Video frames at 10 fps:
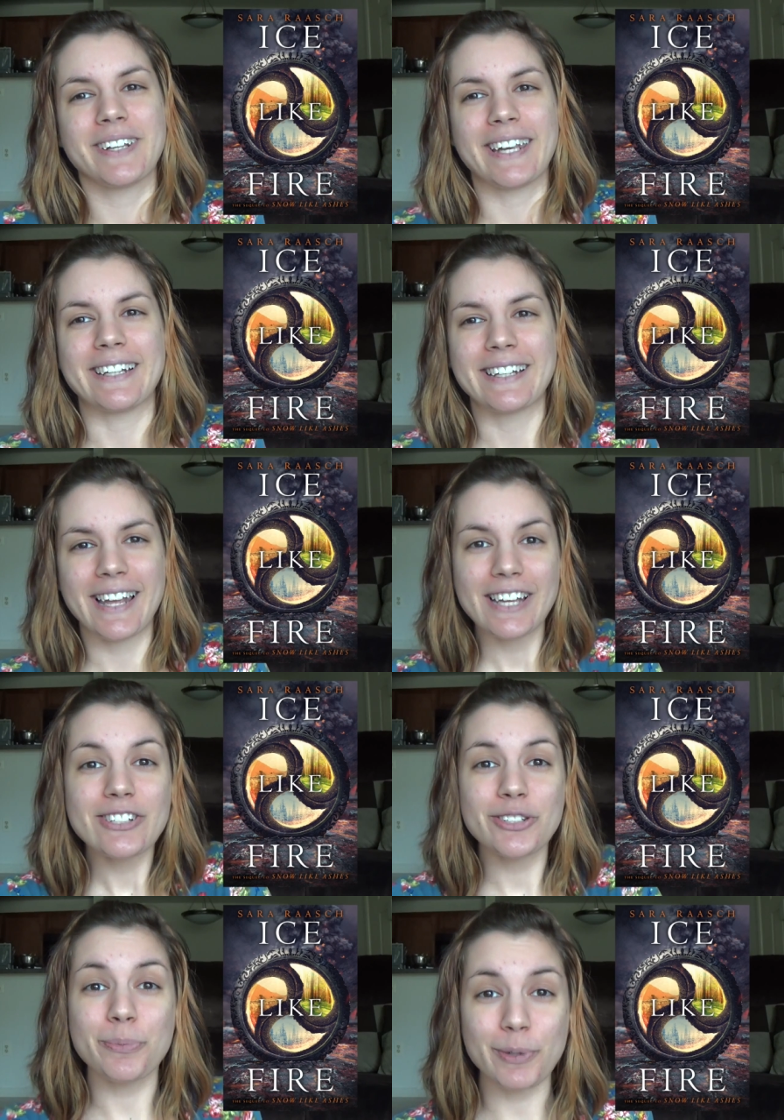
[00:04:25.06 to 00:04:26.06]
again,
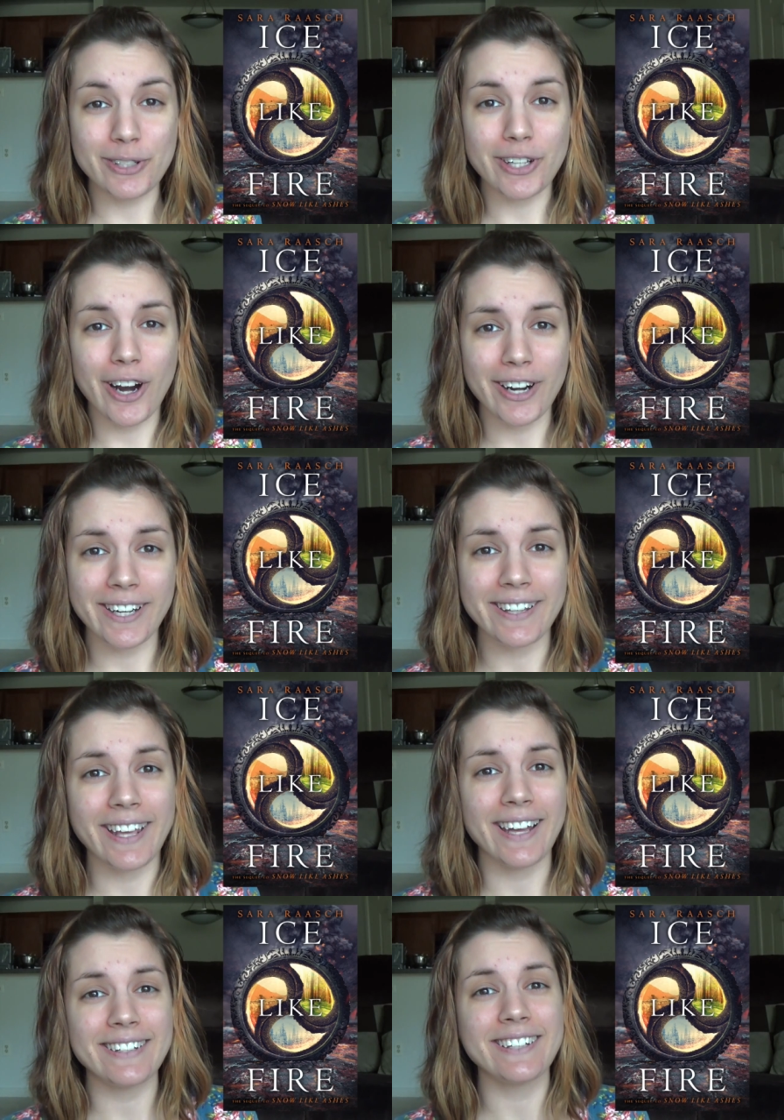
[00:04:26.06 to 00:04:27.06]
super sorry
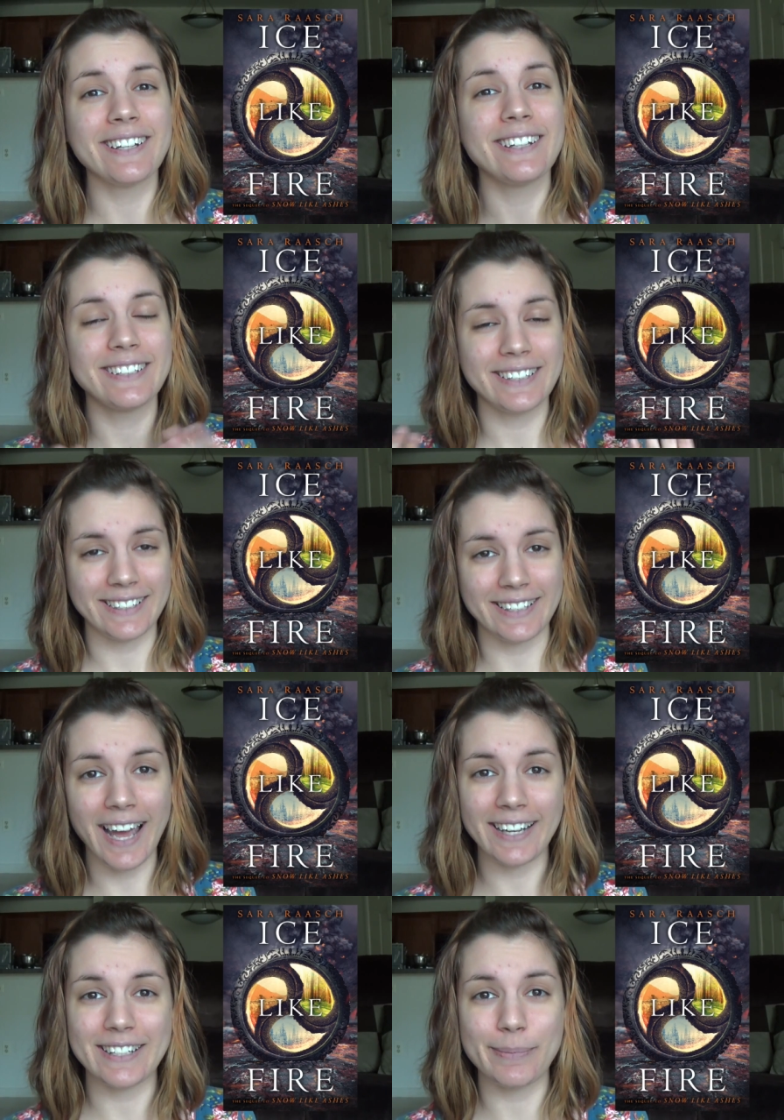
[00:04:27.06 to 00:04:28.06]
that it's
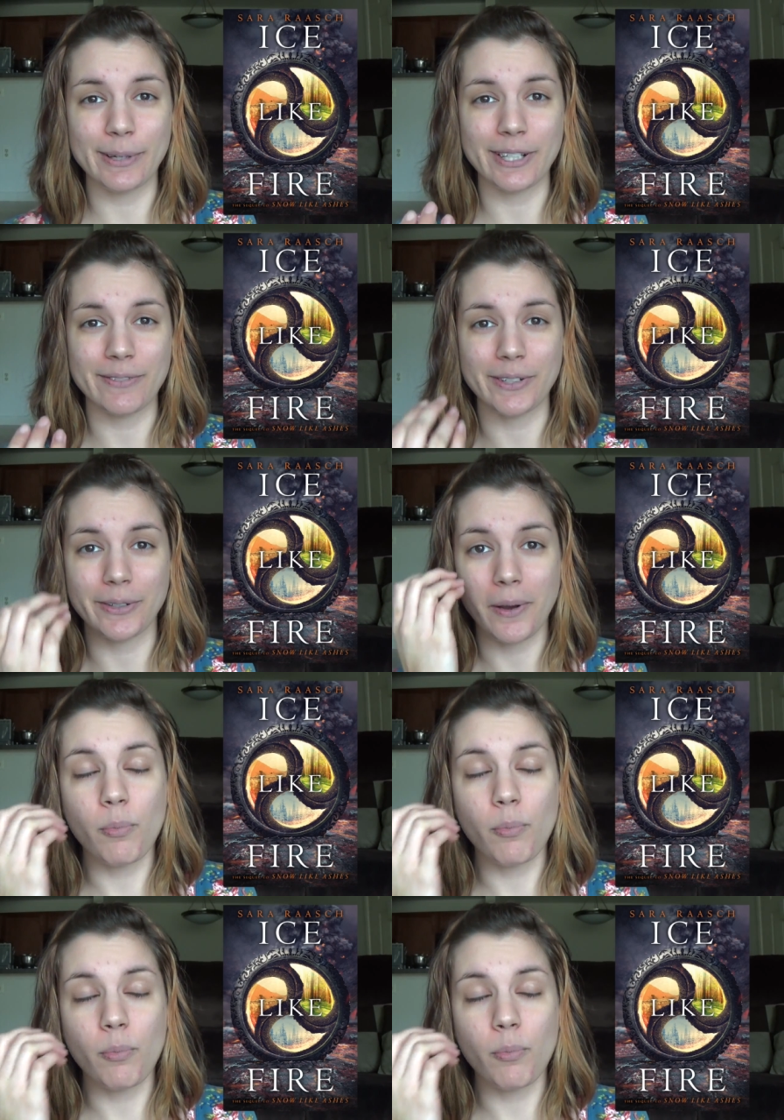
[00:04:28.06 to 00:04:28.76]
not his point of view.